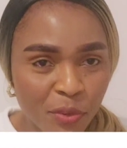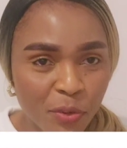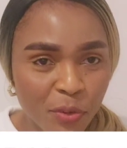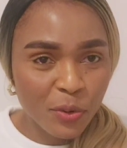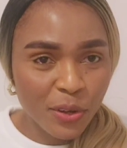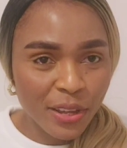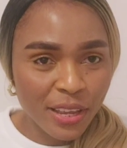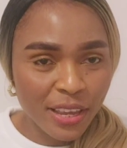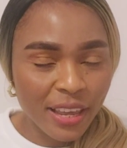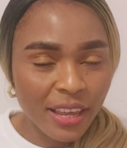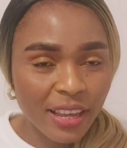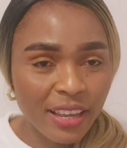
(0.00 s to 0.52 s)

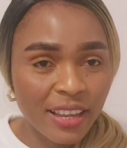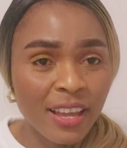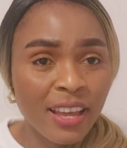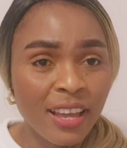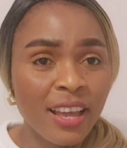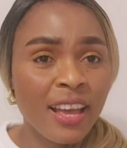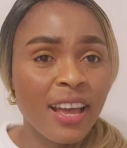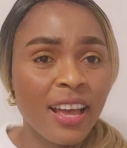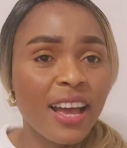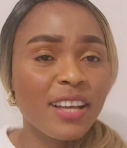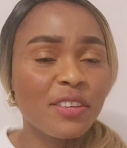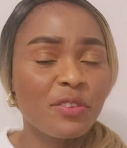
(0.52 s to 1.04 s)
Okay,
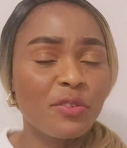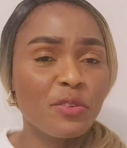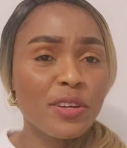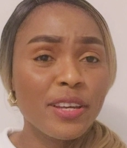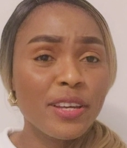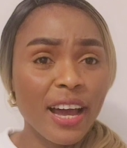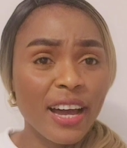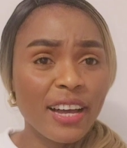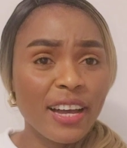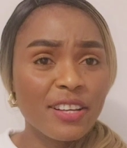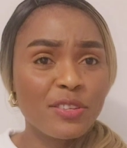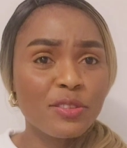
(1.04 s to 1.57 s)
as you
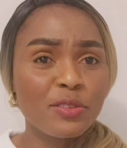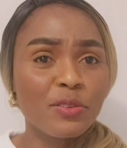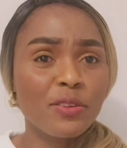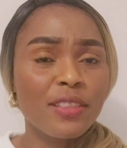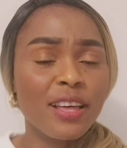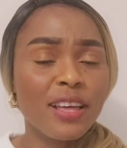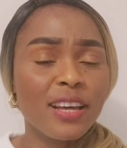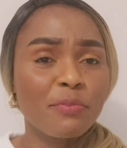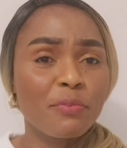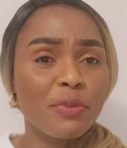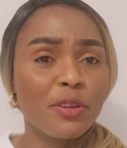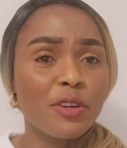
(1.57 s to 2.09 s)
guys know
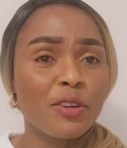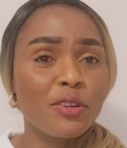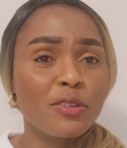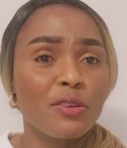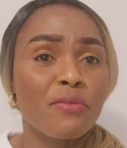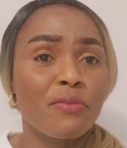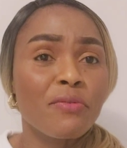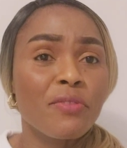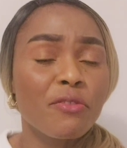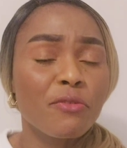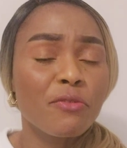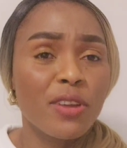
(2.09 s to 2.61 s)
that because
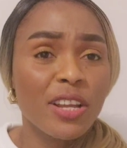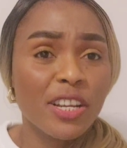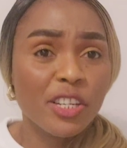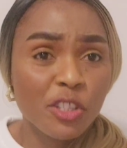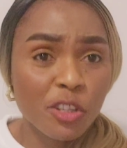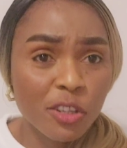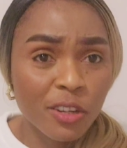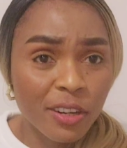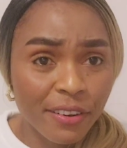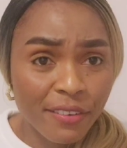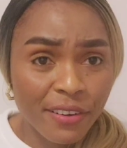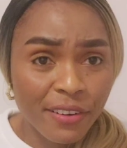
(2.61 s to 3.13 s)
of
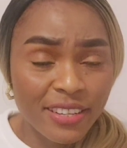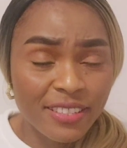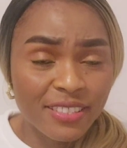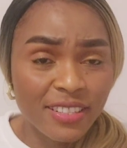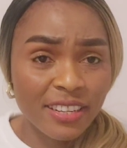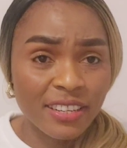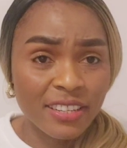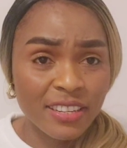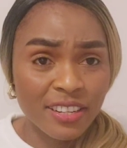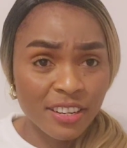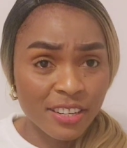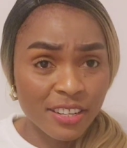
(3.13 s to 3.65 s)
inflation rate
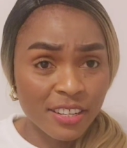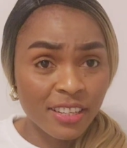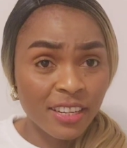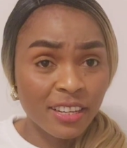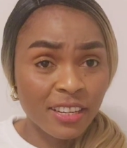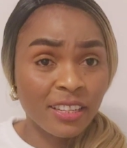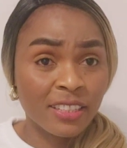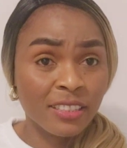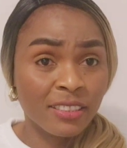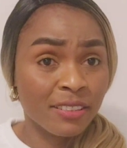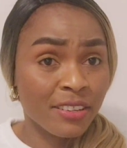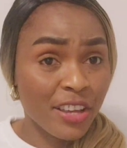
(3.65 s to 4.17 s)

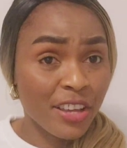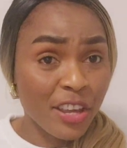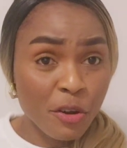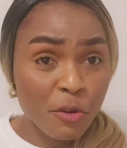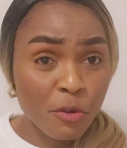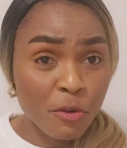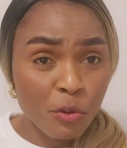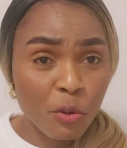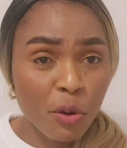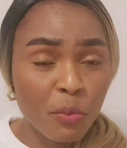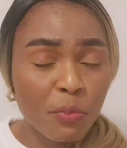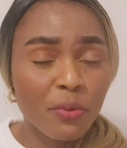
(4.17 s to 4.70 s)
in
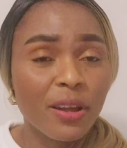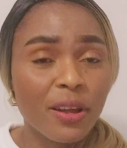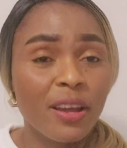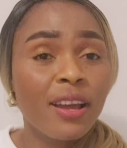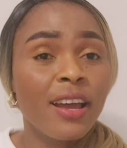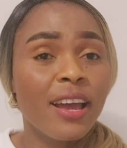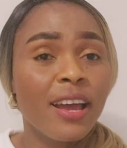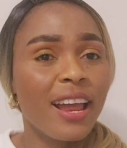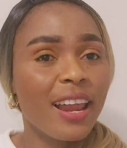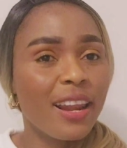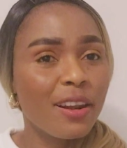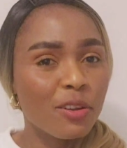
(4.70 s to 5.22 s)
Europe,
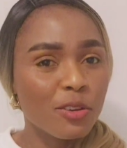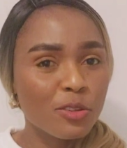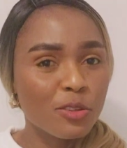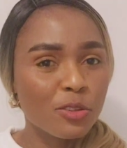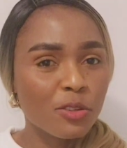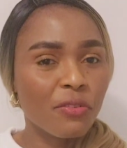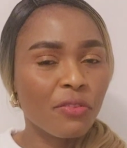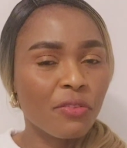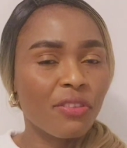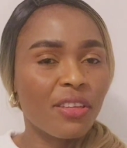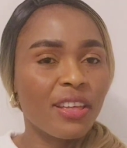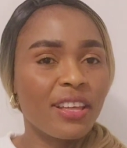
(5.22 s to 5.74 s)
a lot
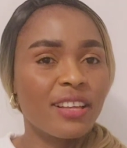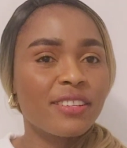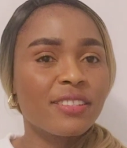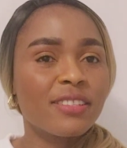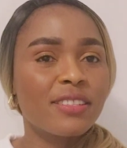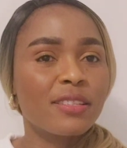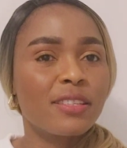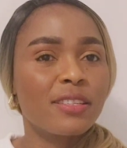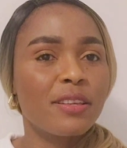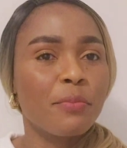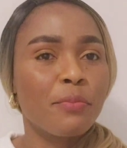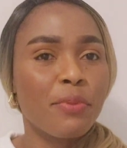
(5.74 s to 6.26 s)
of
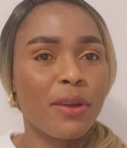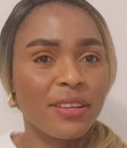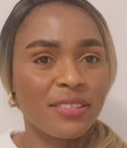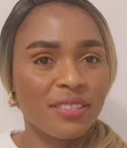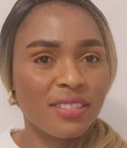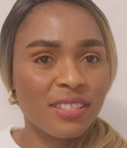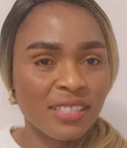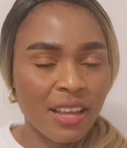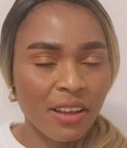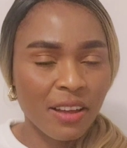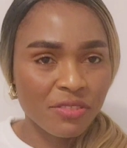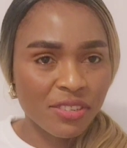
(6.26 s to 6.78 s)
things, the
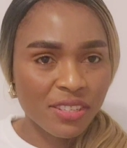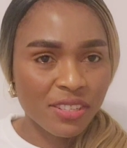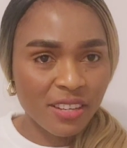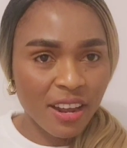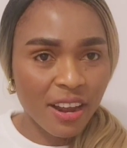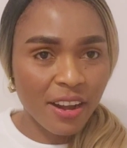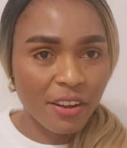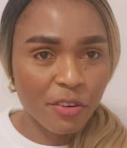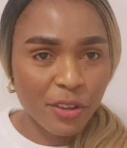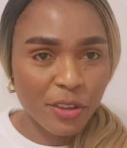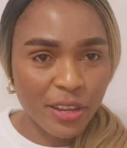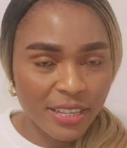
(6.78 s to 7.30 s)
prices have
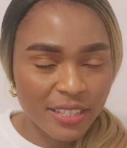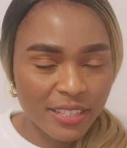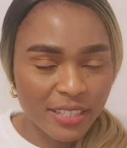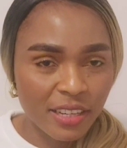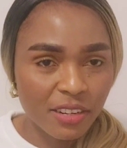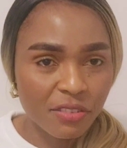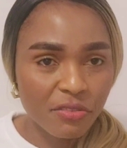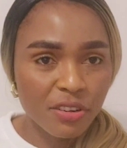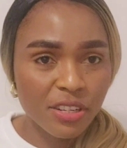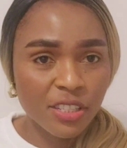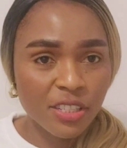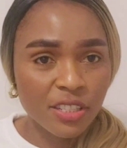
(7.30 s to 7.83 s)

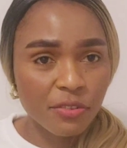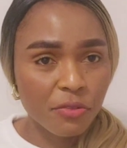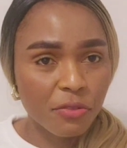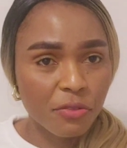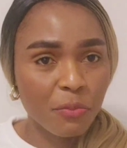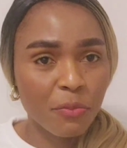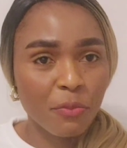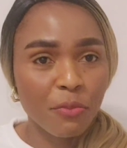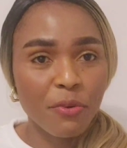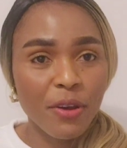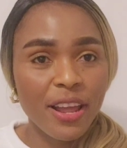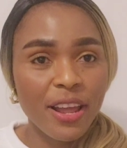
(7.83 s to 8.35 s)
skyrocketed, ranging
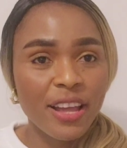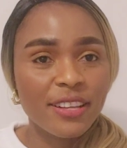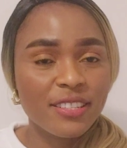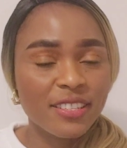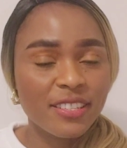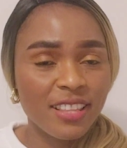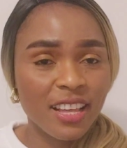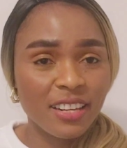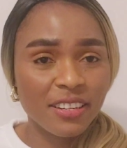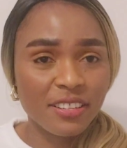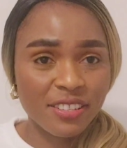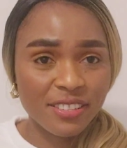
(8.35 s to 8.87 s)
from
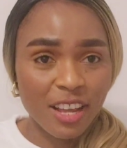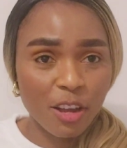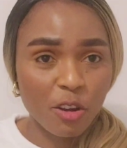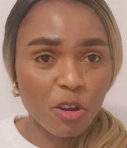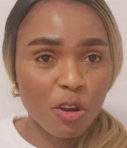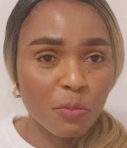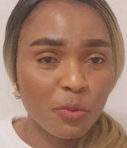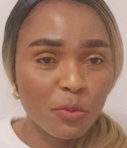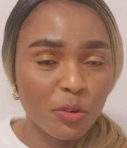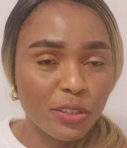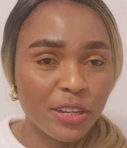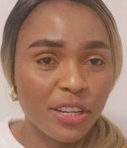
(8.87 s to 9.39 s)
rent, that is
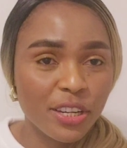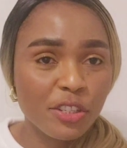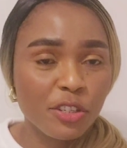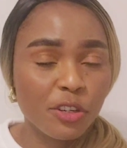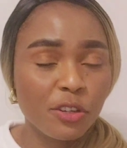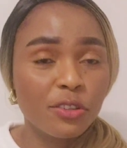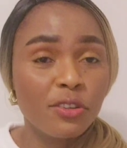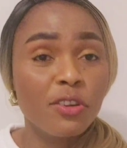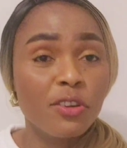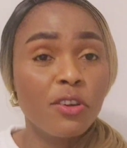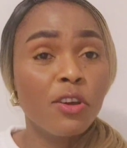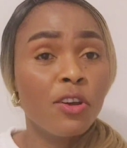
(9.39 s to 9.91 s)

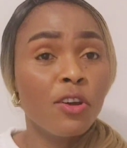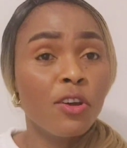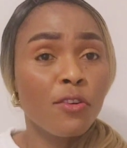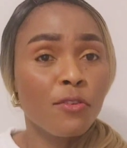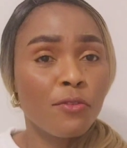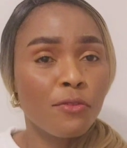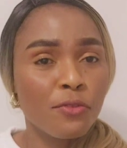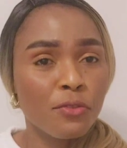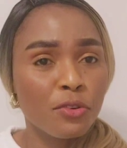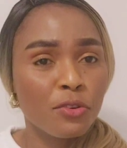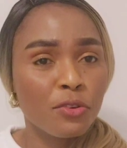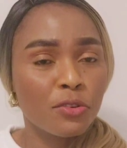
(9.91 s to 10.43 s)
accommodation,
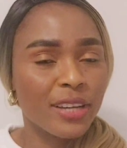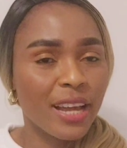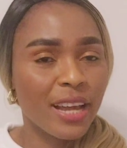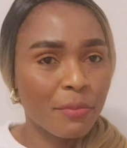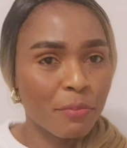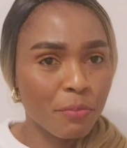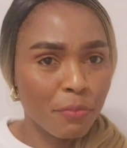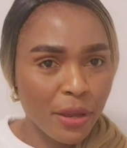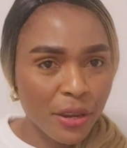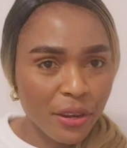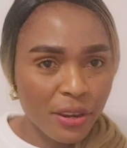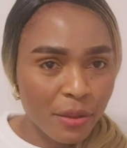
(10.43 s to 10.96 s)
food,
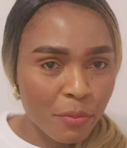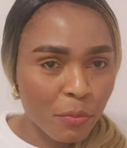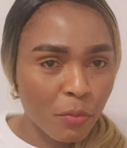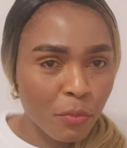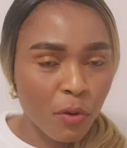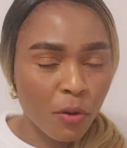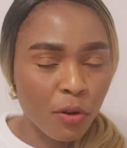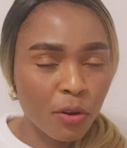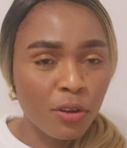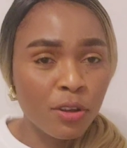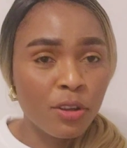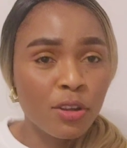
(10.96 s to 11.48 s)
and many
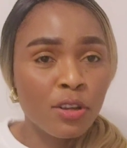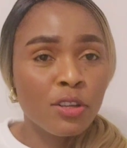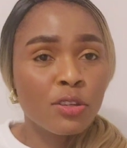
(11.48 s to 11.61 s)
more.